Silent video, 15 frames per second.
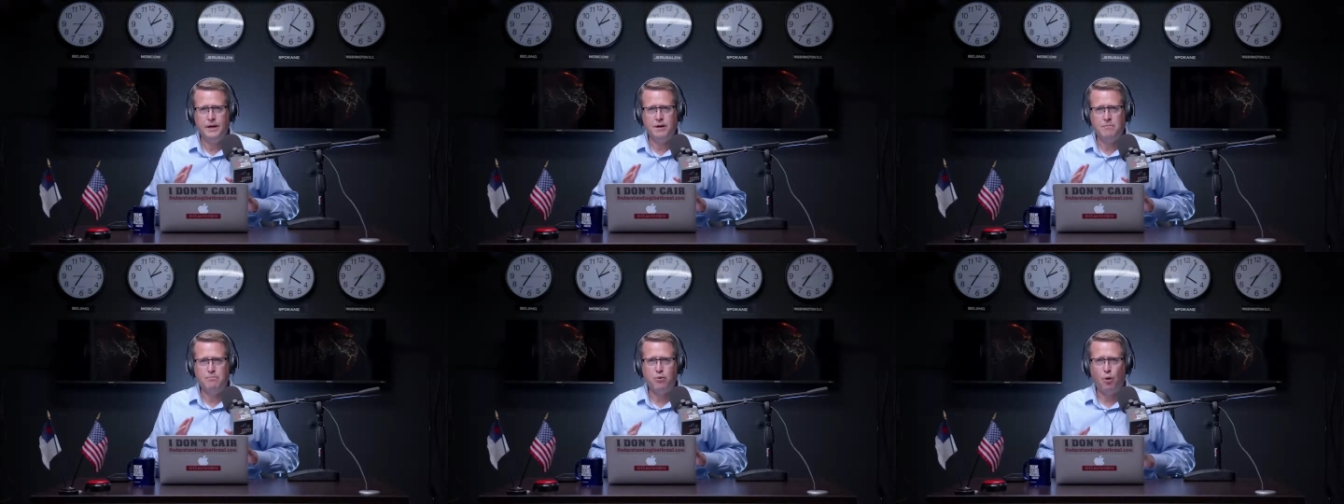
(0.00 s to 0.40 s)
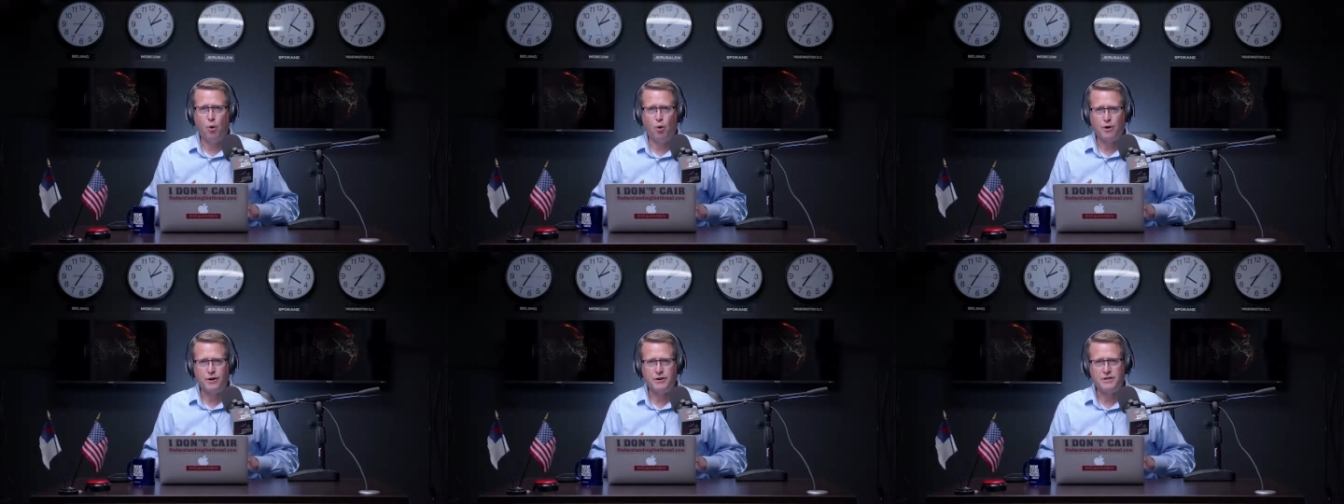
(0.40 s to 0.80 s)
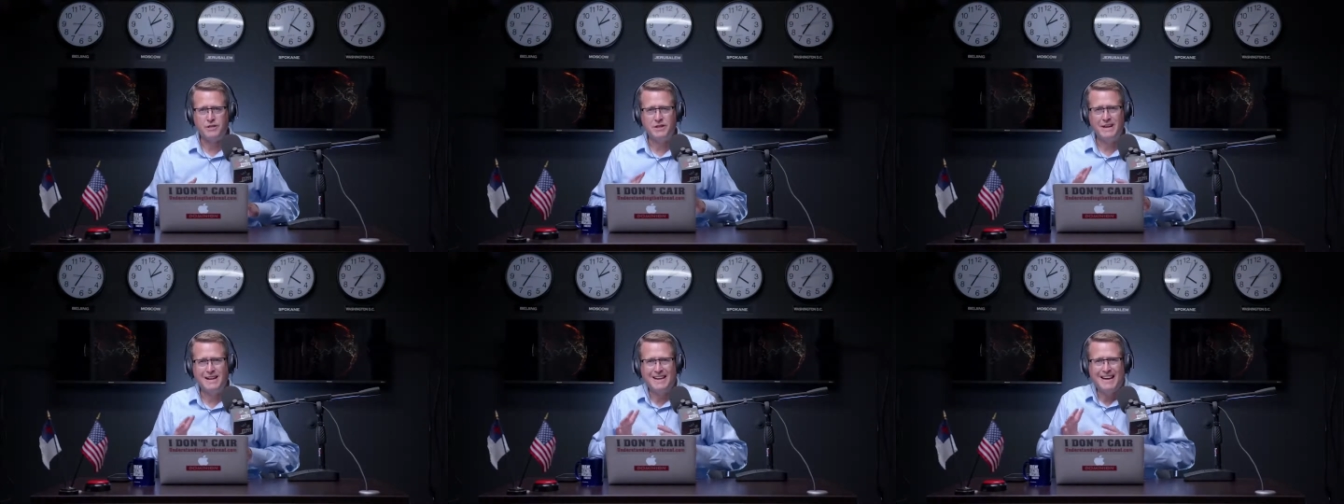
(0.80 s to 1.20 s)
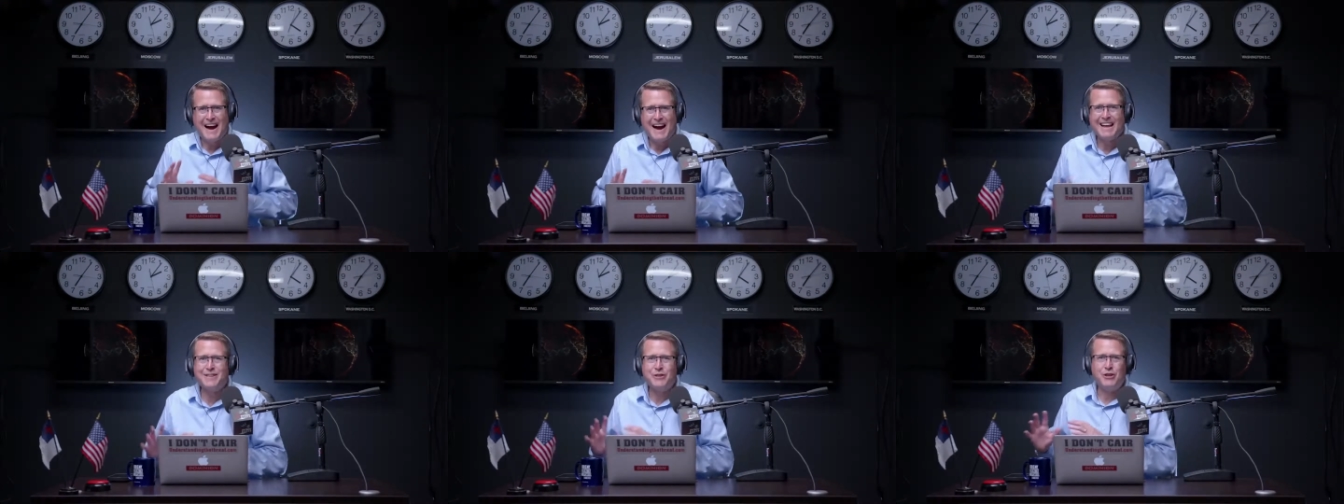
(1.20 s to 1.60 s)
important that
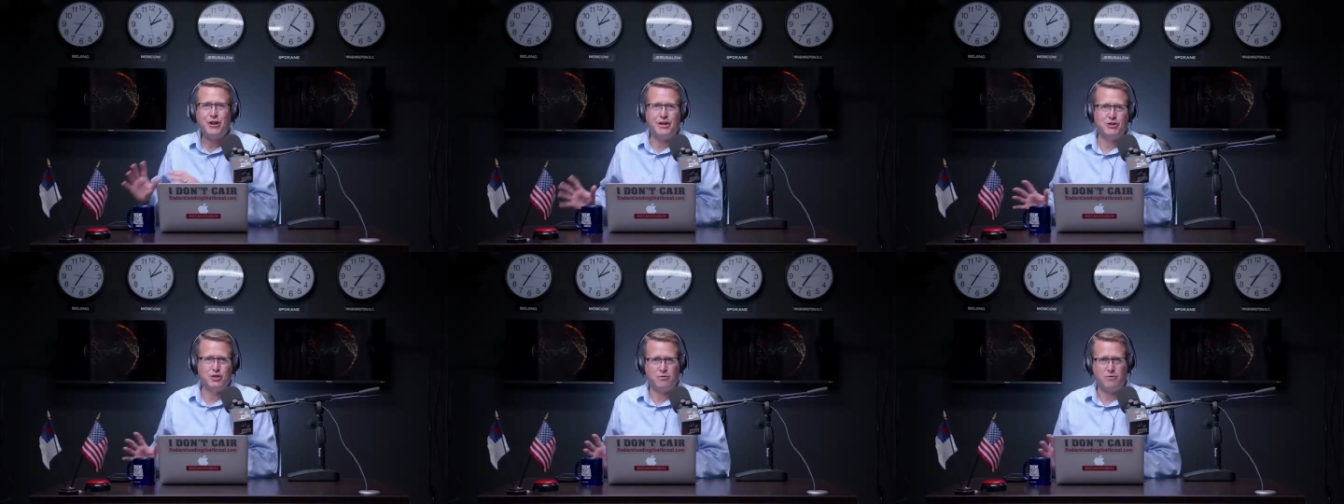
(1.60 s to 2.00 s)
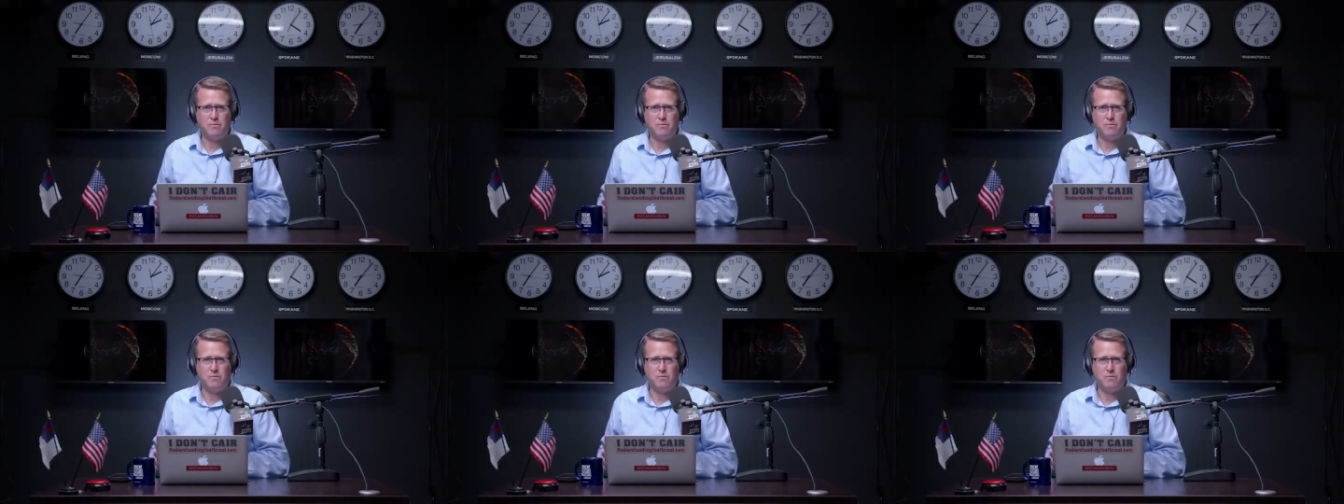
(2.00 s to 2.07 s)
God thinks